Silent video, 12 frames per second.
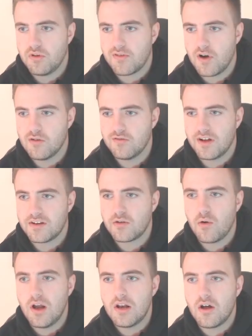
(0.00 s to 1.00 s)
Holford. I
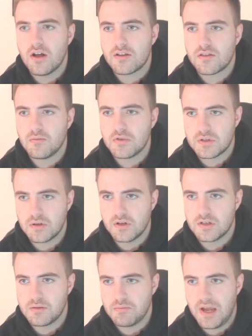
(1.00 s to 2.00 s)
quite like them as
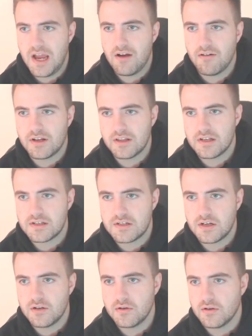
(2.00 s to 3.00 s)
a pairing, this
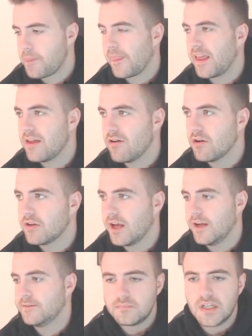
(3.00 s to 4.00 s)
two. They're
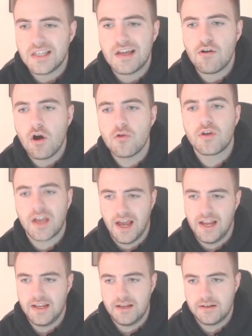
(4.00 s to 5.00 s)
okay. They're
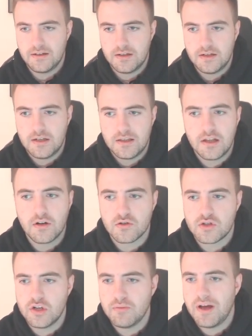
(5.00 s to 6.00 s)
okay. They're not
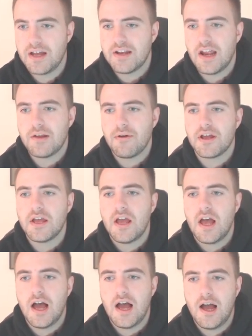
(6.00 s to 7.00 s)
too bad. Anyway,
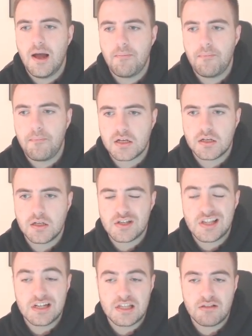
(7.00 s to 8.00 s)
so
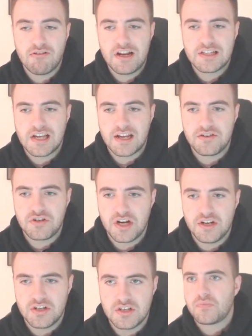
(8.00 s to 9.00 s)
that's 3 attacking
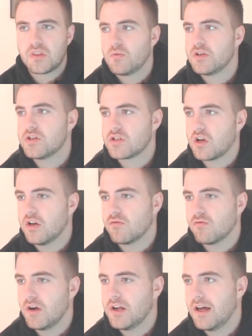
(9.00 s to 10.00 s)
changes. We're just kind of
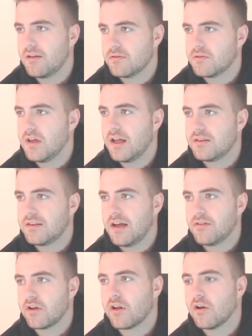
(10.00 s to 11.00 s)
running out
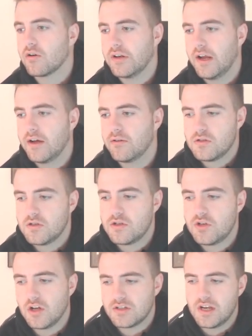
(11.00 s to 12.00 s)
down the clock now. a
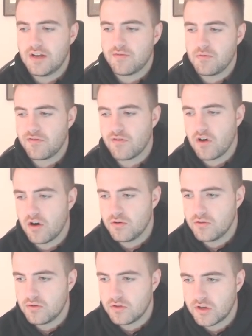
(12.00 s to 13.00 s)
chance here from a throw.
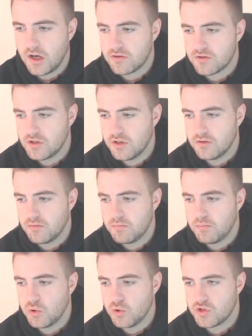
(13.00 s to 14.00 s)
Carlson,
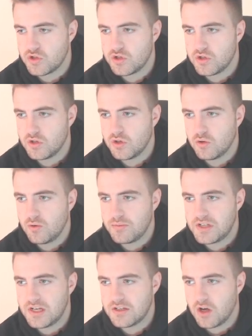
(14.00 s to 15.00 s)
Bus,
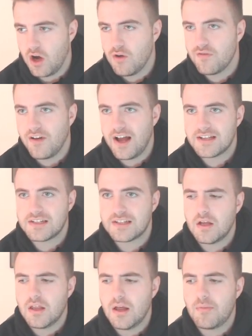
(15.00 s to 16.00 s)
whips into Holvad.
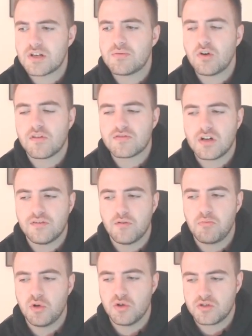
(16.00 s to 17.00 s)
That must have been offside for
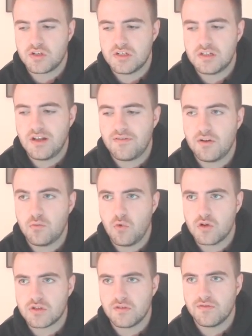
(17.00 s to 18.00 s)
Bus, because it definitely
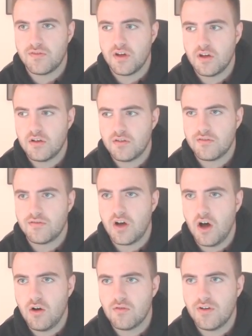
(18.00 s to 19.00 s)
wasn't for
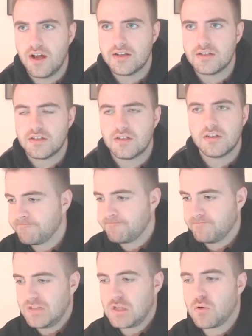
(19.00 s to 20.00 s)
Holvad.
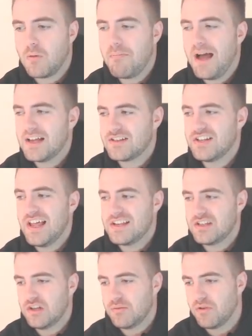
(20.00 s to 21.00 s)
This one matters
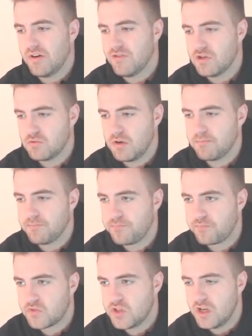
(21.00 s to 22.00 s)
less than the previous one.
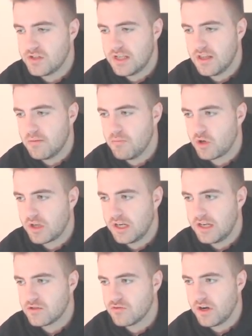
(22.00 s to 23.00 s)
Chance here though,
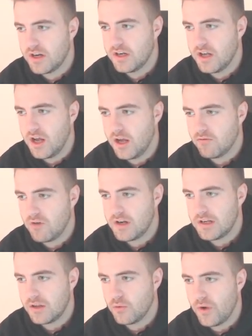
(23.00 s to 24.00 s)
Muckley is running
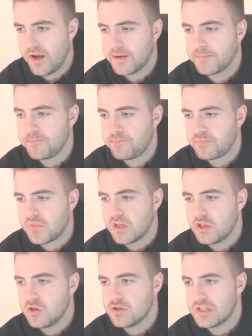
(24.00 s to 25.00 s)
down the wing,
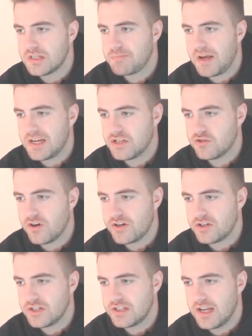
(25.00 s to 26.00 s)
using his pace,
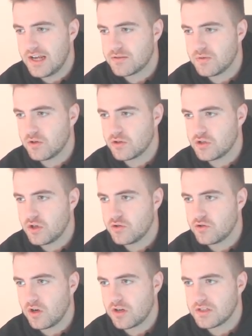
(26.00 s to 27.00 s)
stretching his legs. We've got 2
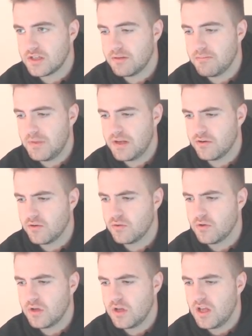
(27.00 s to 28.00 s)
strikers in the middle,
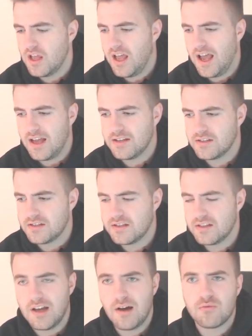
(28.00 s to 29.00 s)
and
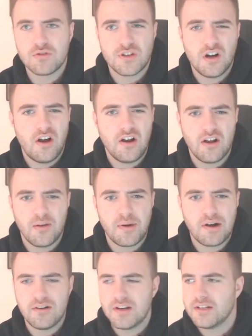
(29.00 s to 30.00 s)
that was a highlight
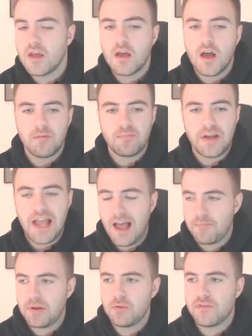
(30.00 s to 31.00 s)
apparently. I'd be
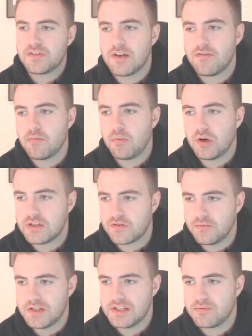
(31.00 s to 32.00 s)
happy with 7 points from
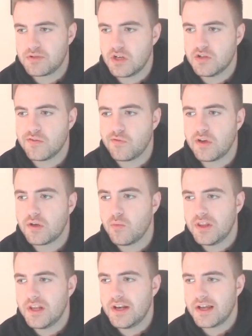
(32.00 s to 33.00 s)
this episode, so if we can
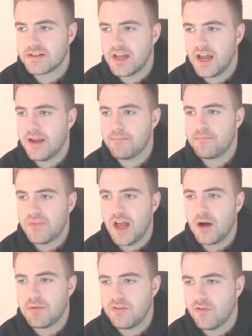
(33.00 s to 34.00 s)
win the next game,
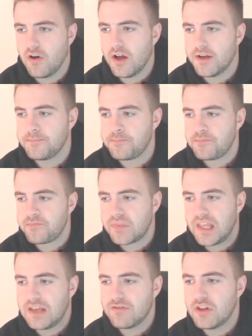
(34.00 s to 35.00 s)
that'll be fine.
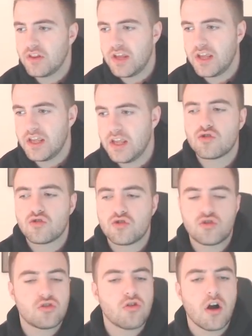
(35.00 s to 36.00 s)
Given the
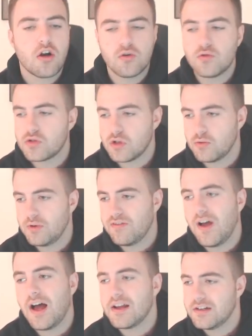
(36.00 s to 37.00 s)
struggles that we've
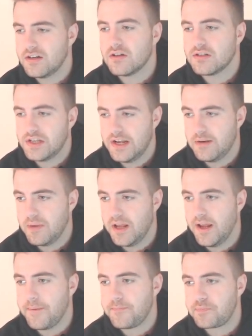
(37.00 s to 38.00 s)
had in our team
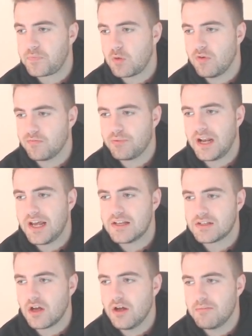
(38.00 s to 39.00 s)
here, with players going